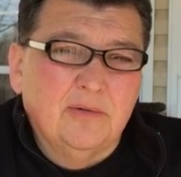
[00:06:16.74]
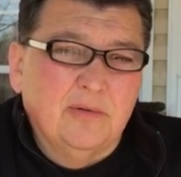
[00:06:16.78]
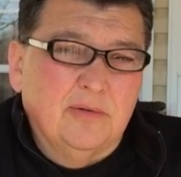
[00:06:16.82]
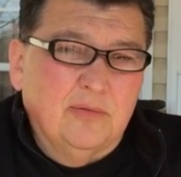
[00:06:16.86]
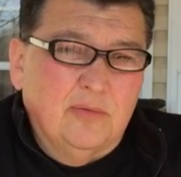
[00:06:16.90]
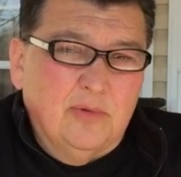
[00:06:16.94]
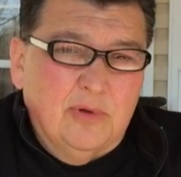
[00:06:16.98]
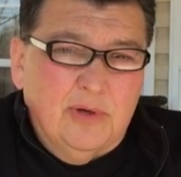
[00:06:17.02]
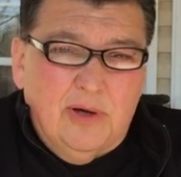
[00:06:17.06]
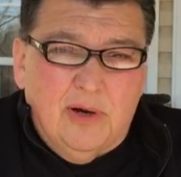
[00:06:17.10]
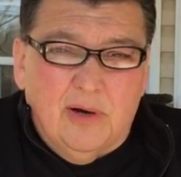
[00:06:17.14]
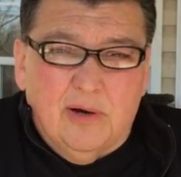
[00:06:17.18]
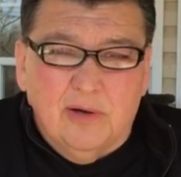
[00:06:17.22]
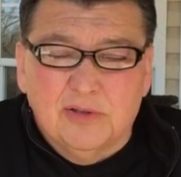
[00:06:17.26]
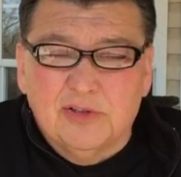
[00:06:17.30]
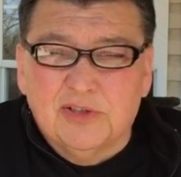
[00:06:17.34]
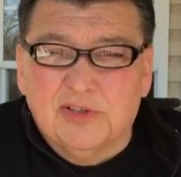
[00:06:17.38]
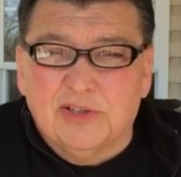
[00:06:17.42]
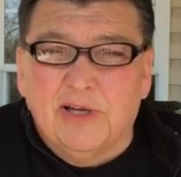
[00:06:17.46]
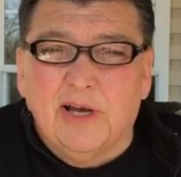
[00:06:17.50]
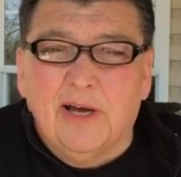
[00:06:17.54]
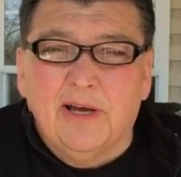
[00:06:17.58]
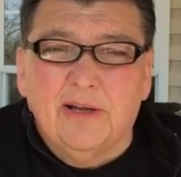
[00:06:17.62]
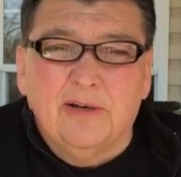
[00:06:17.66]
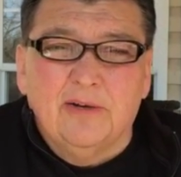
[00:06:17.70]
we are
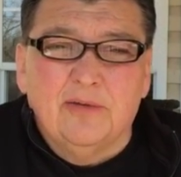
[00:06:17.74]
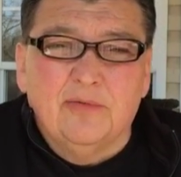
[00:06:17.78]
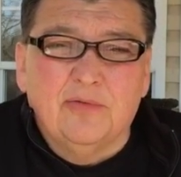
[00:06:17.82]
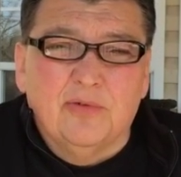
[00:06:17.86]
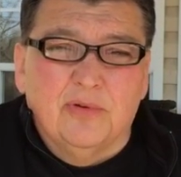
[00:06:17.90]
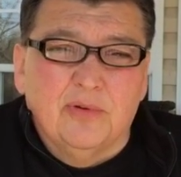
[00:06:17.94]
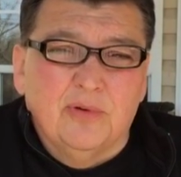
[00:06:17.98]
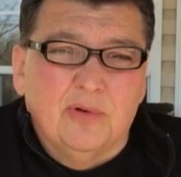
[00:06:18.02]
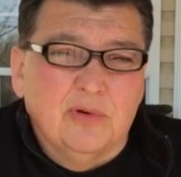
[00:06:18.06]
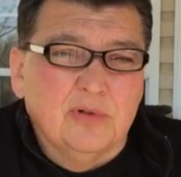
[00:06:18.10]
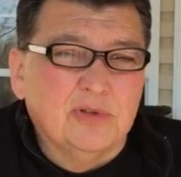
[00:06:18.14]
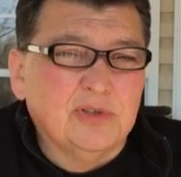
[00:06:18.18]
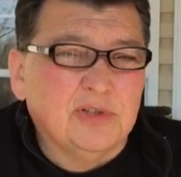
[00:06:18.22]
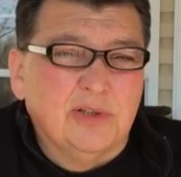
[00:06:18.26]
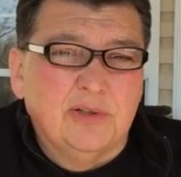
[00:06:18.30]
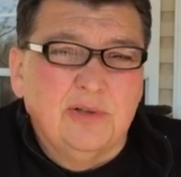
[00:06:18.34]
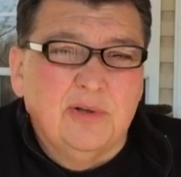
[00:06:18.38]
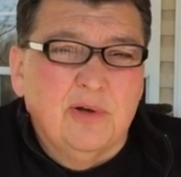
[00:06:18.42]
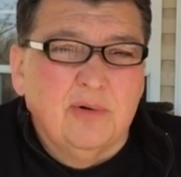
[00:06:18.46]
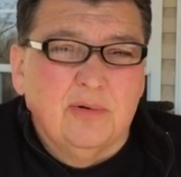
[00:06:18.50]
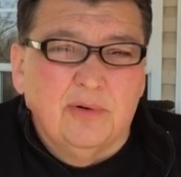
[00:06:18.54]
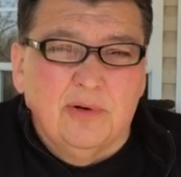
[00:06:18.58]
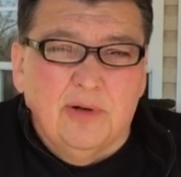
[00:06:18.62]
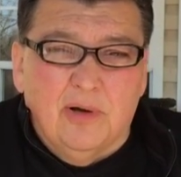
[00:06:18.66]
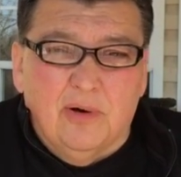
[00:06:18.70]
saddened for those that
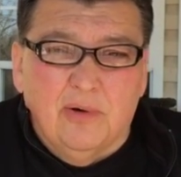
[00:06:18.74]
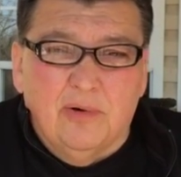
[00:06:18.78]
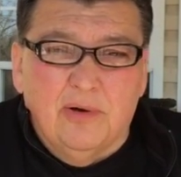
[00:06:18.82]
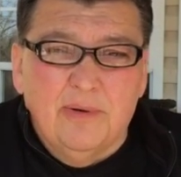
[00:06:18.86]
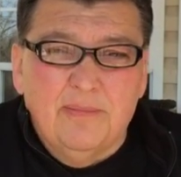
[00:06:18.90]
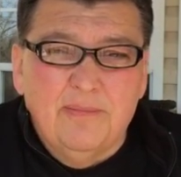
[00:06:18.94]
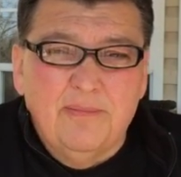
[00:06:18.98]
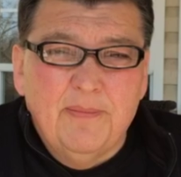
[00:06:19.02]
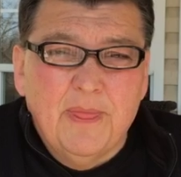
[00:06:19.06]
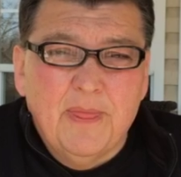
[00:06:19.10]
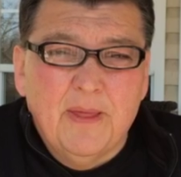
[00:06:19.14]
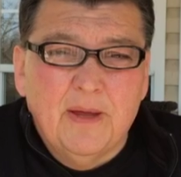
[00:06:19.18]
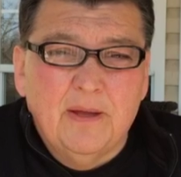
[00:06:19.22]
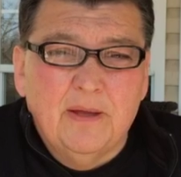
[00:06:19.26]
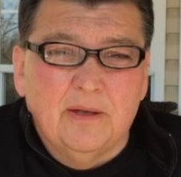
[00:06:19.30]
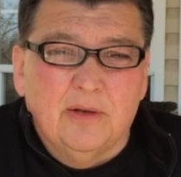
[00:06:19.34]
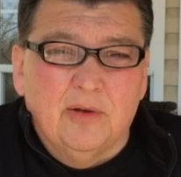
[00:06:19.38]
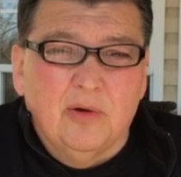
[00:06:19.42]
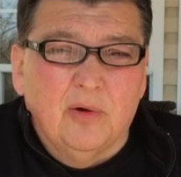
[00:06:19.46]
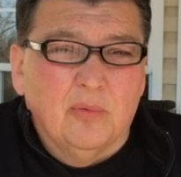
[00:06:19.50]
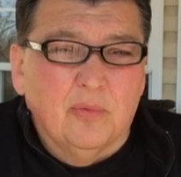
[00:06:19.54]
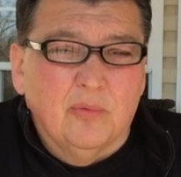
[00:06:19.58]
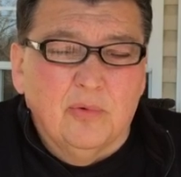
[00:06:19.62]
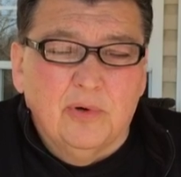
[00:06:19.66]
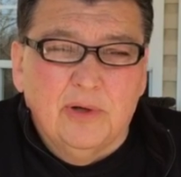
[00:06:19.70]
don't know Him and
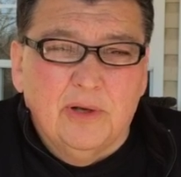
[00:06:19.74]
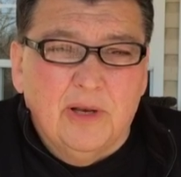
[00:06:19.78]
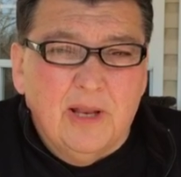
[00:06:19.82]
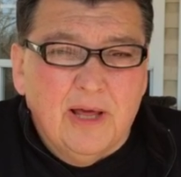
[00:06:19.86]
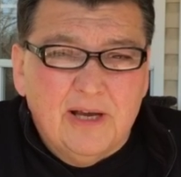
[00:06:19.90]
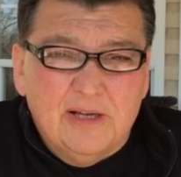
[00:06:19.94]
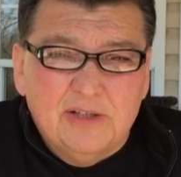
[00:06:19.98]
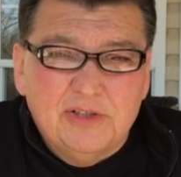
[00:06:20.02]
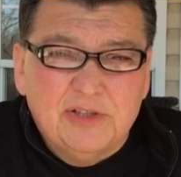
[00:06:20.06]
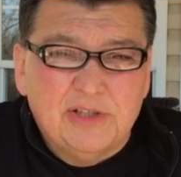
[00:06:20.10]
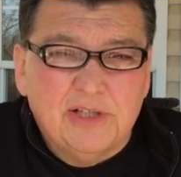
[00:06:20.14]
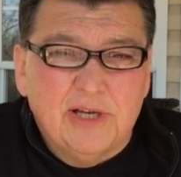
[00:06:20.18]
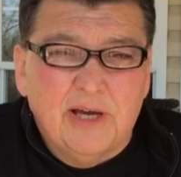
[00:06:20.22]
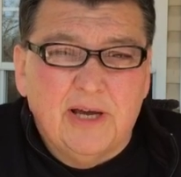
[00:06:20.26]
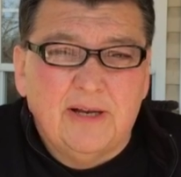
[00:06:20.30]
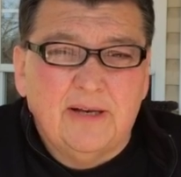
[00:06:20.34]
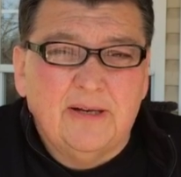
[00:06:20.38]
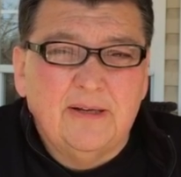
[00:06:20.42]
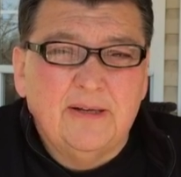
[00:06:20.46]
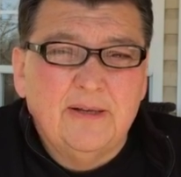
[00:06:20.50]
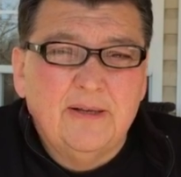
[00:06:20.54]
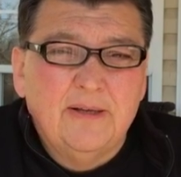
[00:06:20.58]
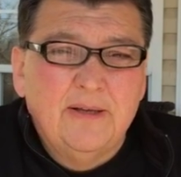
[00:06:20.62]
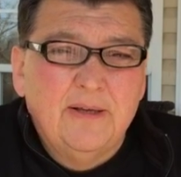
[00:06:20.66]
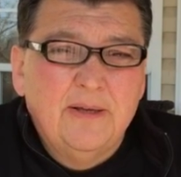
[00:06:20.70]
don't realize yet
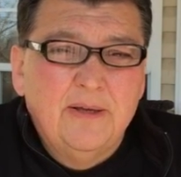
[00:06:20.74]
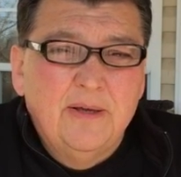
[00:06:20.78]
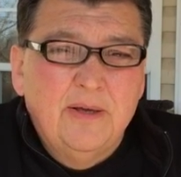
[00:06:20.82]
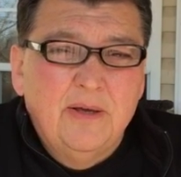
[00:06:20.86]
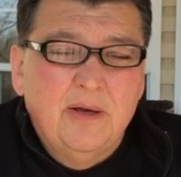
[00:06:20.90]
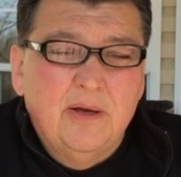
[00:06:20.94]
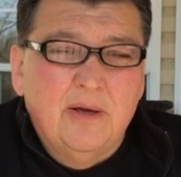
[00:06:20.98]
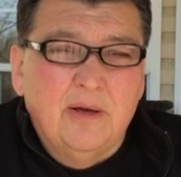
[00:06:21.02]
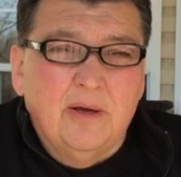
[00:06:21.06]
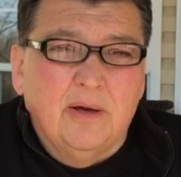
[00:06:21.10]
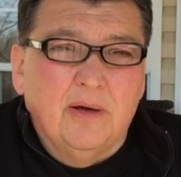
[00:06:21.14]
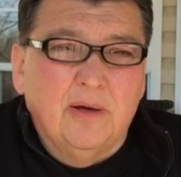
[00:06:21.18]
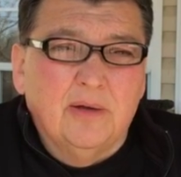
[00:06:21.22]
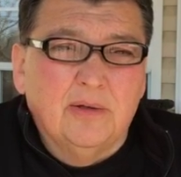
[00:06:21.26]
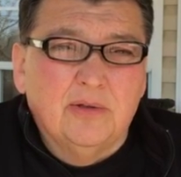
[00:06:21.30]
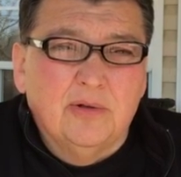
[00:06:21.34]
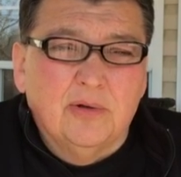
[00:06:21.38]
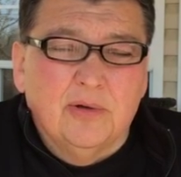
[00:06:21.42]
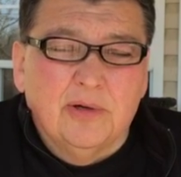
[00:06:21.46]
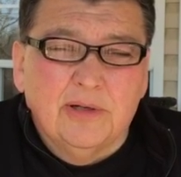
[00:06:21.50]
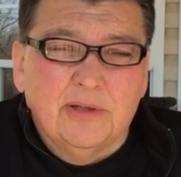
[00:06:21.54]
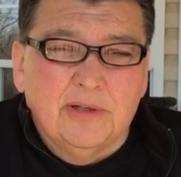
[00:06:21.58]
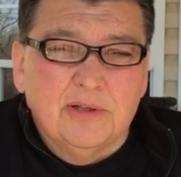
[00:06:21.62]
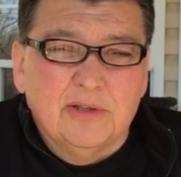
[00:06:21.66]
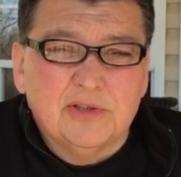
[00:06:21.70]
uh,
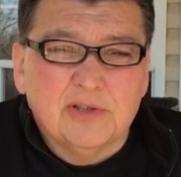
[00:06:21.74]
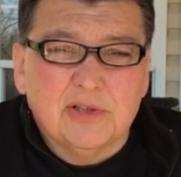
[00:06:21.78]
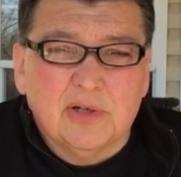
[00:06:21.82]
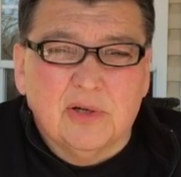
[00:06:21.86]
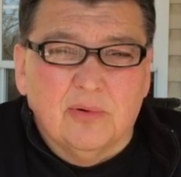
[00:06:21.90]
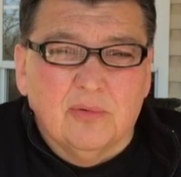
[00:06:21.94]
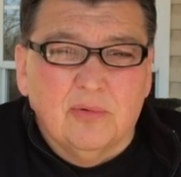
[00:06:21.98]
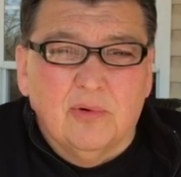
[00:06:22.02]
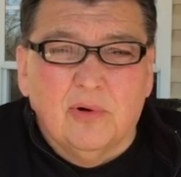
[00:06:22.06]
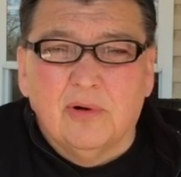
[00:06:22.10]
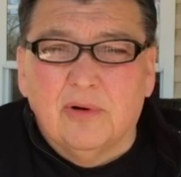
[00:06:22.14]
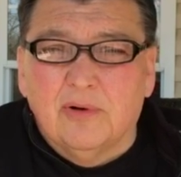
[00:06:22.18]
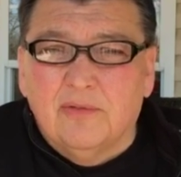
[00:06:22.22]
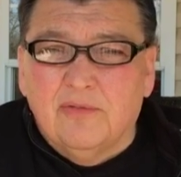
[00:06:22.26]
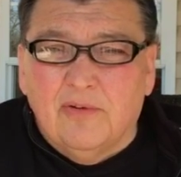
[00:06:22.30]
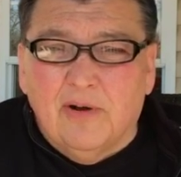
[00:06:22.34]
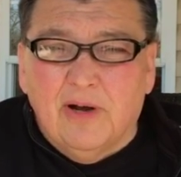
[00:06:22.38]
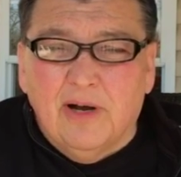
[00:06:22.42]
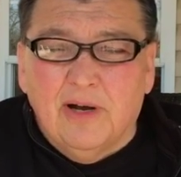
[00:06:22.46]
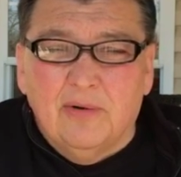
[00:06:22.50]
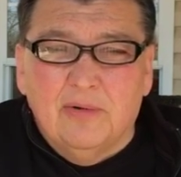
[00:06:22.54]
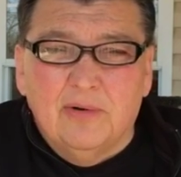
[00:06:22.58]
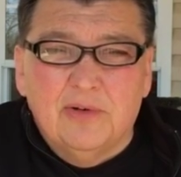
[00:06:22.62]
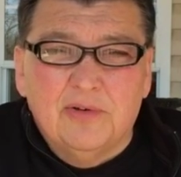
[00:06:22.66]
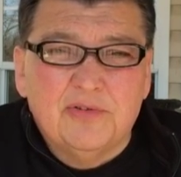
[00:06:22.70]
during this
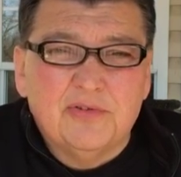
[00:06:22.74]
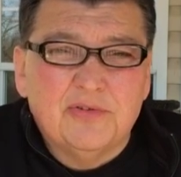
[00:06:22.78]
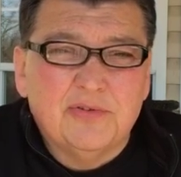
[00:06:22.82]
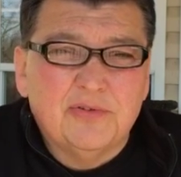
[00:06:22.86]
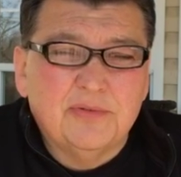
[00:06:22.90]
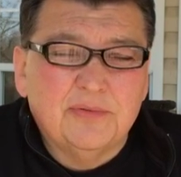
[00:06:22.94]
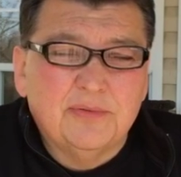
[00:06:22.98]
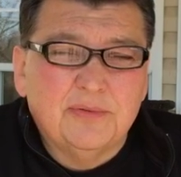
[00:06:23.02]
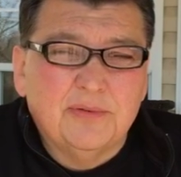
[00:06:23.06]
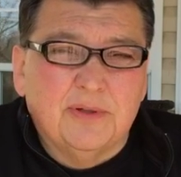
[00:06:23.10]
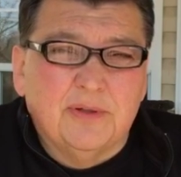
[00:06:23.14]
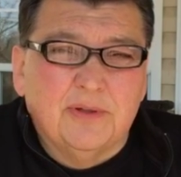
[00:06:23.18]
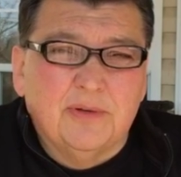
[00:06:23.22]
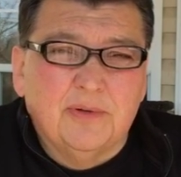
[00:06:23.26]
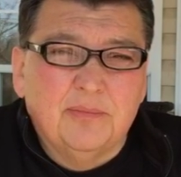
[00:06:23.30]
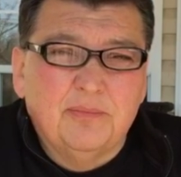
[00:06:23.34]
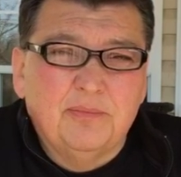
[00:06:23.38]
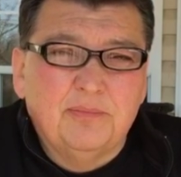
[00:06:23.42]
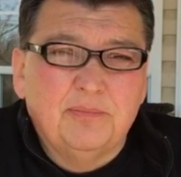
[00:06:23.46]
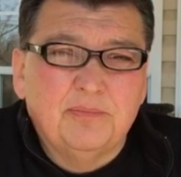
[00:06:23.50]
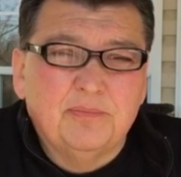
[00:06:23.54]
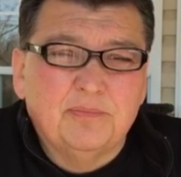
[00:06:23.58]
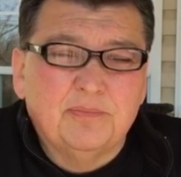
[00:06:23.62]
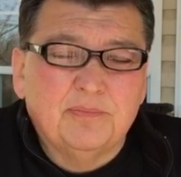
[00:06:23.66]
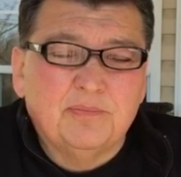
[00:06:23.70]
coronavirus. Uh,
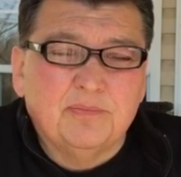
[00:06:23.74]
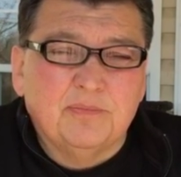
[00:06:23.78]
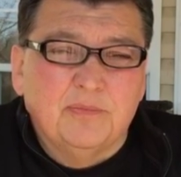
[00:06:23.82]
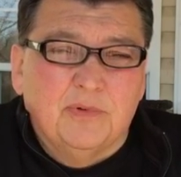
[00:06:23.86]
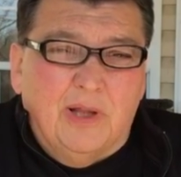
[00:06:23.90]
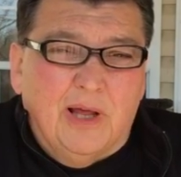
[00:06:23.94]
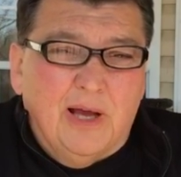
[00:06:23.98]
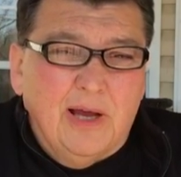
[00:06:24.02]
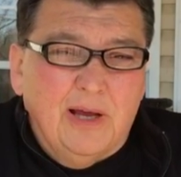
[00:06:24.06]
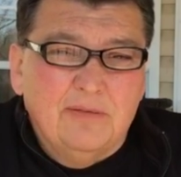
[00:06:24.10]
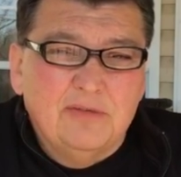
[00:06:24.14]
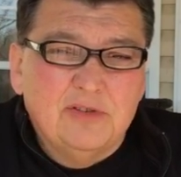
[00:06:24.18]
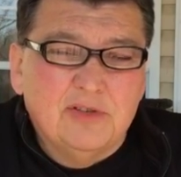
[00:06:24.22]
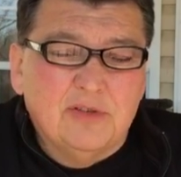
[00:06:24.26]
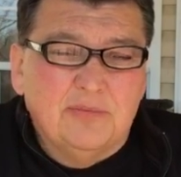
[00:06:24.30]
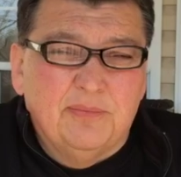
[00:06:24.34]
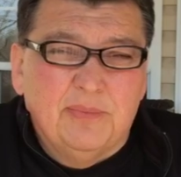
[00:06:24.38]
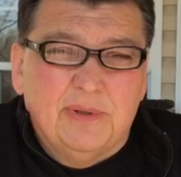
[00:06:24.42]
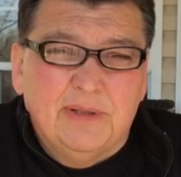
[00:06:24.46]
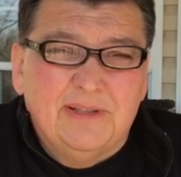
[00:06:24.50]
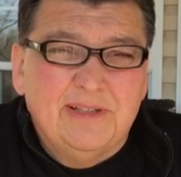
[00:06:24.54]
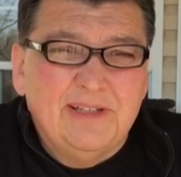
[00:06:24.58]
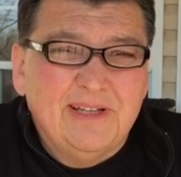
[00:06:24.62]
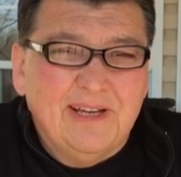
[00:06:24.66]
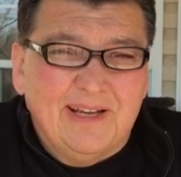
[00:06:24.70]
lives have
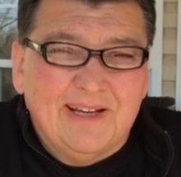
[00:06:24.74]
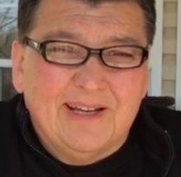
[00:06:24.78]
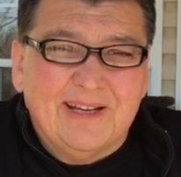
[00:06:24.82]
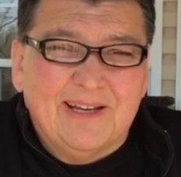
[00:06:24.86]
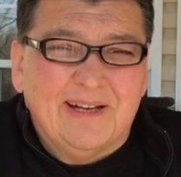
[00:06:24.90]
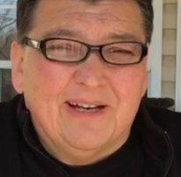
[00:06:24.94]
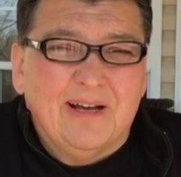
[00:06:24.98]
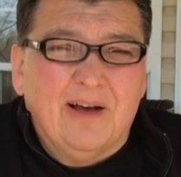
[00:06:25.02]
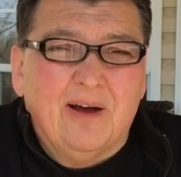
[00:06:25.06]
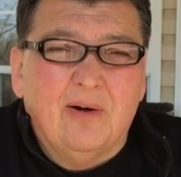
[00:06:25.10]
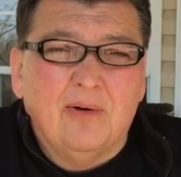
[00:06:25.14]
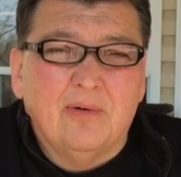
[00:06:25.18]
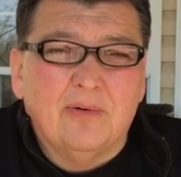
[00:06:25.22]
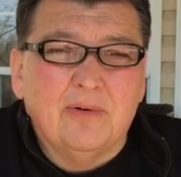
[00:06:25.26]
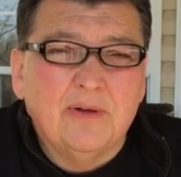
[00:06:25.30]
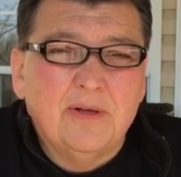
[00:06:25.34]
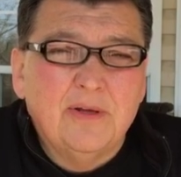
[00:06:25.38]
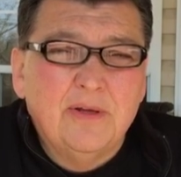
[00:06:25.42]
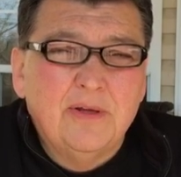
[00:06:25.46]
been taken out.